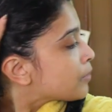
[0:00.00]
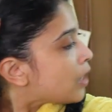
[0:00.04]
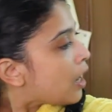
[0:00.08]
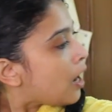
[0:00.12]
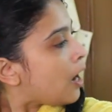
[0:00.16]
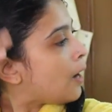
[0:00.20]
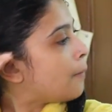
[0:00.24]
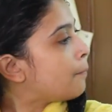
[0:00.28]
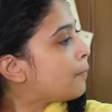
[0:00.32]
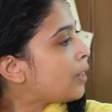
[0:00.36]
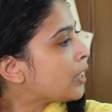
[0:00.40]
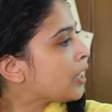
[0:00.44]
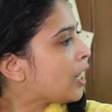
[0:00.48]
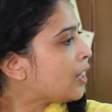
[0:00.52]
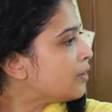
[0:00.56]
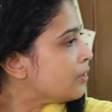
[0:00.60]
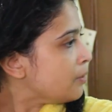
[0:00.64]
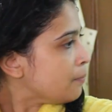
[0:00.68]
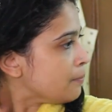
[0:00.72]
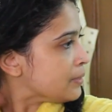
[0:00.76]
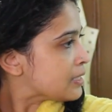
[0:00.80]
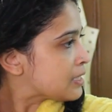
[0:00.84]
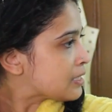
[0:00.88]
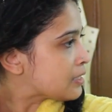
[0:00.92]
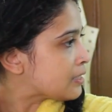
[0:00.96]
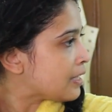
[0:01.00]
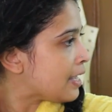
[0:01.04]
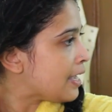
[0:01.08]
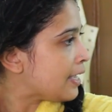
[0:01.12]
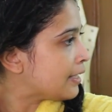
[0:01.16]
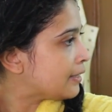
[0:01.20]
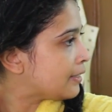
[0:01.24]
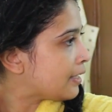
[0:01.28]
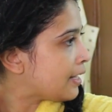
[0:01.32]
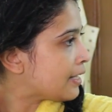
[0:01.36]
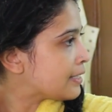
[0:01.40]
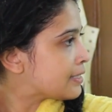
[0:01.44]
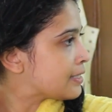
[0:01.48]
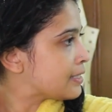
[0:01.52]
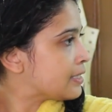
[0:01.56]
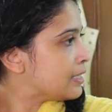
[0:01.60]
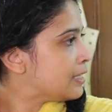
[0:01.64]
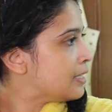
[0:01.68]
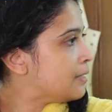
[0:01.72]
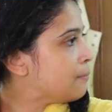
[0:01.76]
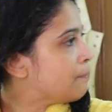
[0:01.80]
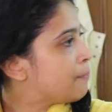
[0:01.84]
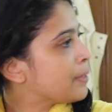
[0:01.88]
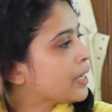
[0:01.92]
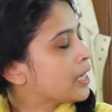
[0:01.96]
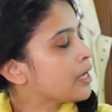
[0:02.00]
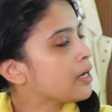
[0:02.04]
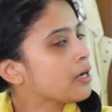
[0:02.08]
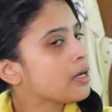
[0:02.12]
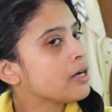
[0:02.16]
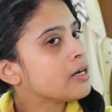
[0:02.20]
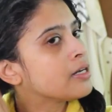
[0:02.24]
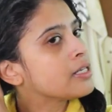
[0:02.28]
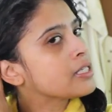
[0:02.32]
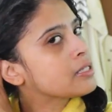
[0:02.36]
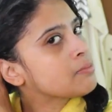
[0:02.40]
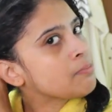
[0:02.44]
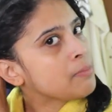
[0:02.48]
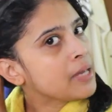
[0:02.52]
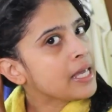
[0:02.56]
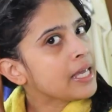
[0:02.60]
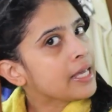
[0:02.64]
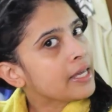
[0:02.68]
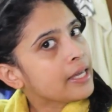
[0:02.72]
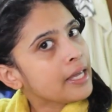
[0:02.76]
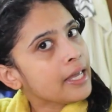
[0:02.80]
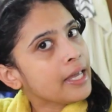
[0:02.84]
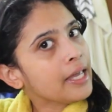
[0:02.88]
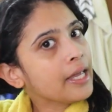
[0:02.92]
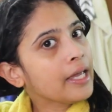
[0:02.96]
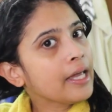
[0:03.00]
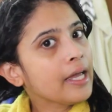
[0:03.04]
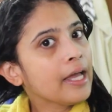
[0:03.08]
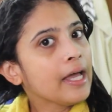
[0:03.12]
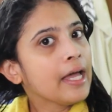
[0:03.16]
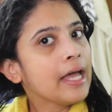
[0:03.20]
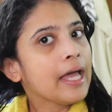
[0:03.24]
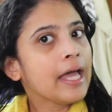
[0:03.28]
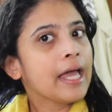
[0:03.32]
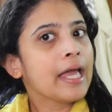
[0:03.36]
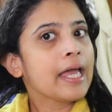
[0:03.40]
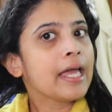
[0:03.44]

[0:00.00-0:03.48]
Another mistake that I see beginners making